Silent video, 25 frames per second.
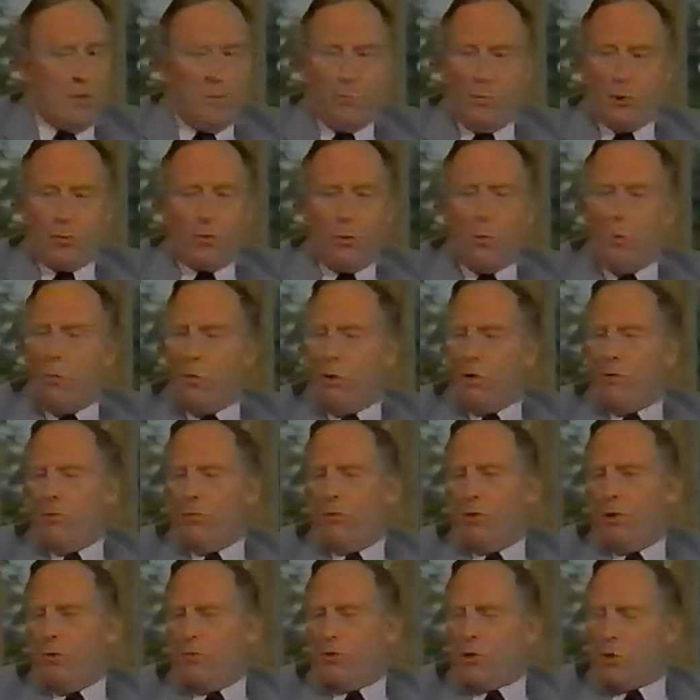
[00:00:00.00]
But all
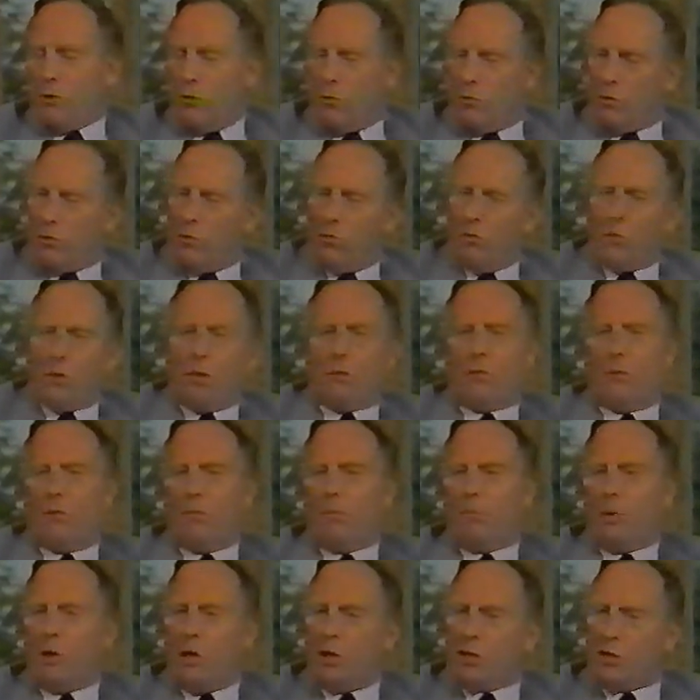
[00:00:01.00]
those so-called
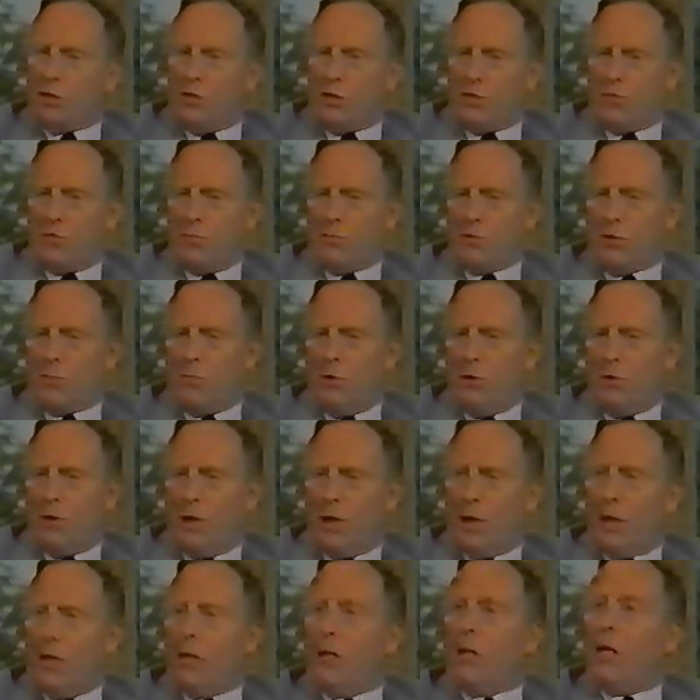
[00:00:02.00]
pluses from
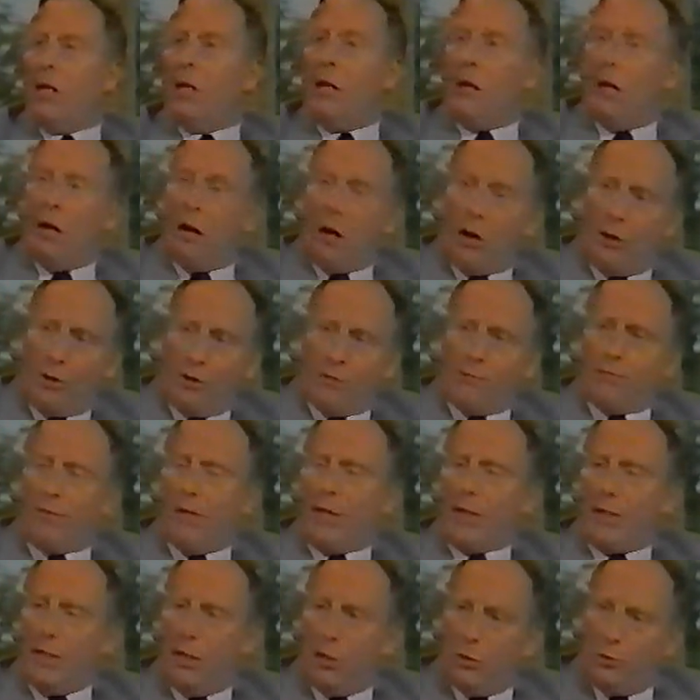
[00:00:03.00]
smoking are in
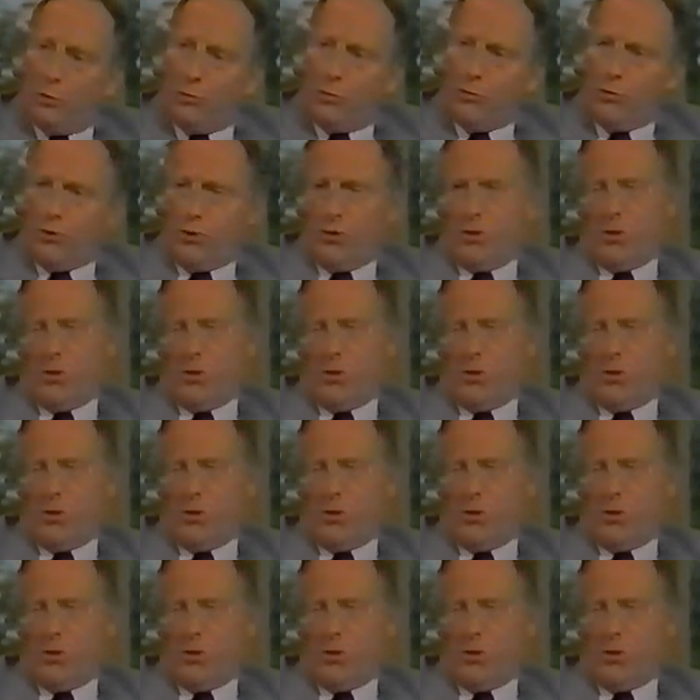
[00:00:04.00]
fact illusions.